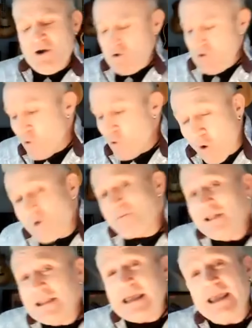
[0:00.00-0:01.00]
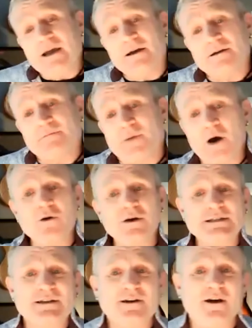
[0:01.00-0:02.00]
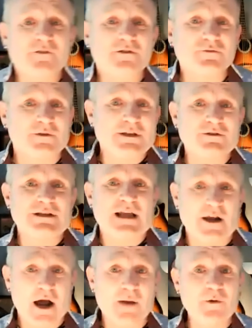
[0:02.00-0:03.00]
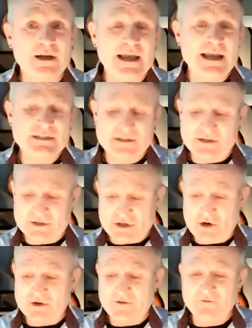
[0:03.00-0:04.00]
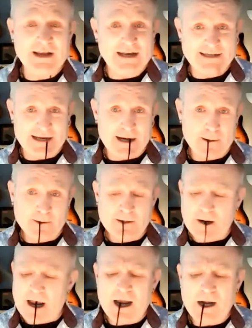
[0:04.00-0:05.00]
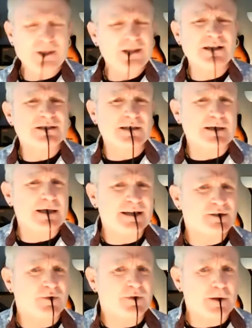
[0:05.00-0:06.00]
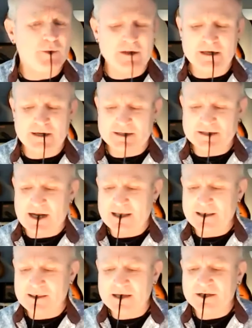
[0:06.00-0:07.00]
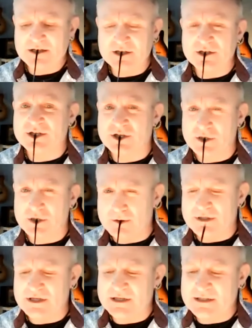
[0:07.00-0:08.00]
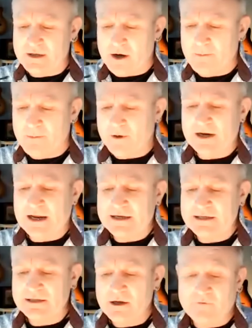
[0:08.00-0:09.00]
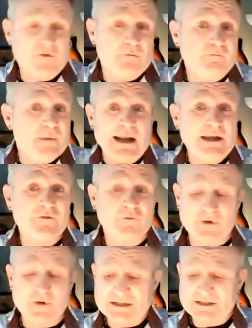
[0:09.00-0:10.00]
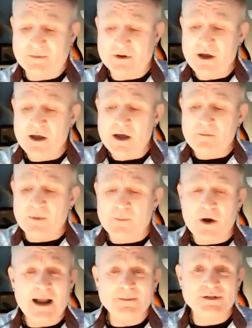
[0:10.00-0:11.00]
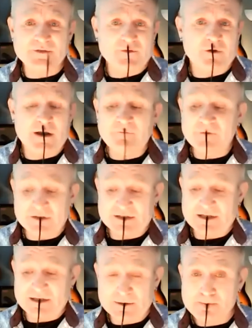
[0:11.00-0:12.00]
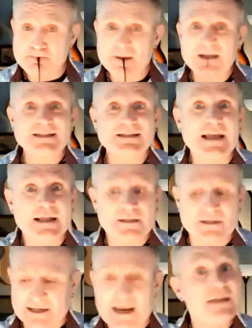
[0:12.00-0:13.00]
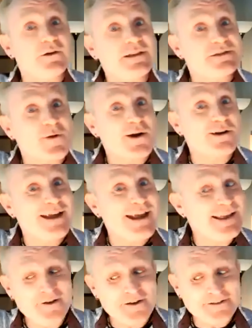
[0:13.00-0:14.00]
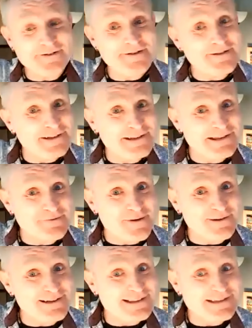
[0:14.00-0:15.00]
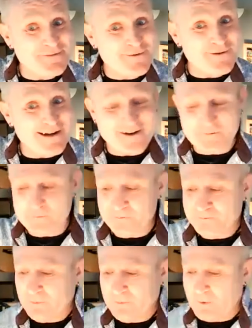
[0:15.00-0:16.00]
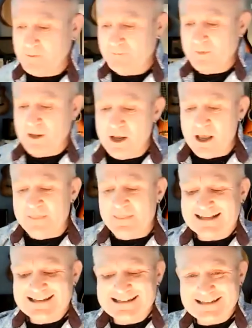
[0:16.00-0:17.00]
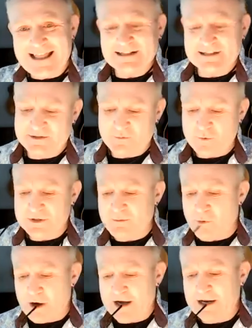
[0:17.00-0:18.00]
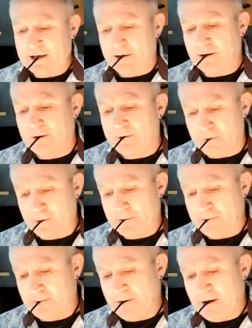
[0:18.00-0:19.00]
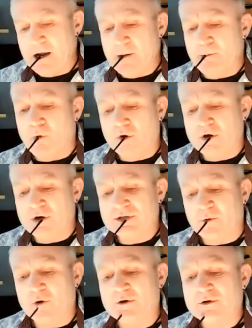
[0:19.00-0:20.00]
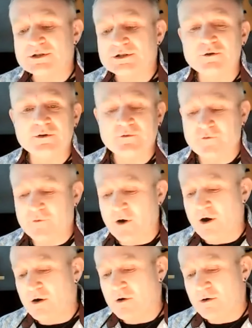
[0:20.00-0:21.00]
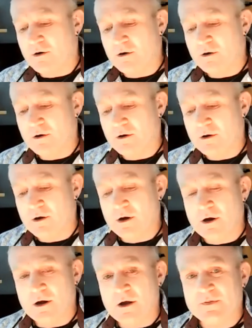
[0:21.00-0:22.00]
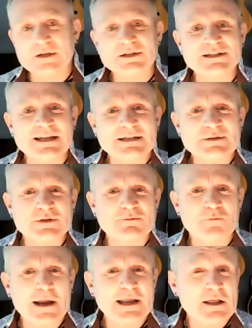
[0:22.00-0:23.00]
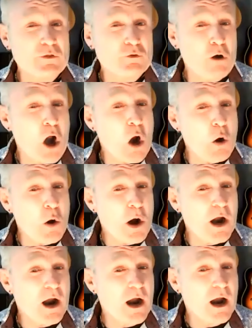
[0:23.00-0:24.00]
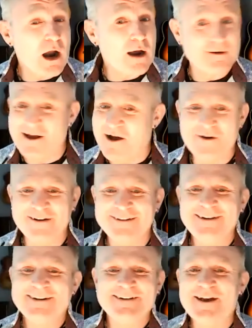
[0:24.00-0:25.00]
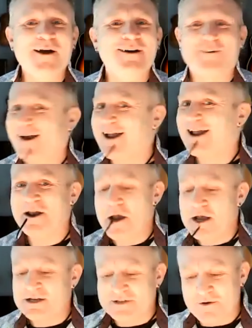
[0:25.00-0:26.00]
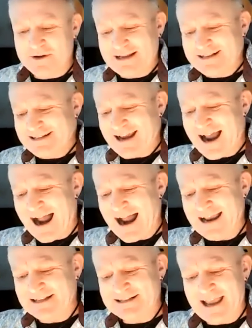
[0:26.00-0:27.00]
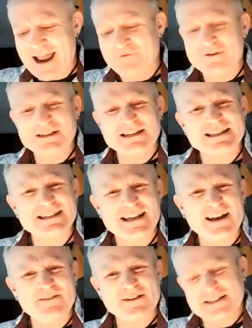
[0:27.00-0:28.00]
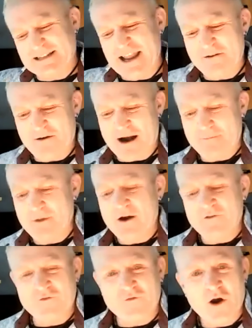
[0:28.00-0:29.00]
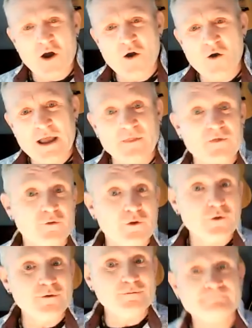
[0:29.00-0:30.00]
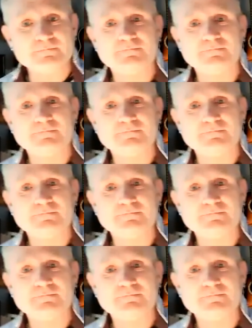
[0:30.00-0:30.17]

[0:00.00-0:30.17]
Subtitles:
Normally, poets and authors will use an uppercase to show divinity. I don't think that's the case with Emily Dickinson. I think she just uses the uppercase for many different reasons, but perhaps just for emphasis. Sense, like, hey, look at this word. Hey, look at this word. Look at this word right here. Right? That sense was breaking through. Mourners to and fro. That sense was breaking through. No, right? So it's a kind of a slant rhyme. Fro and through.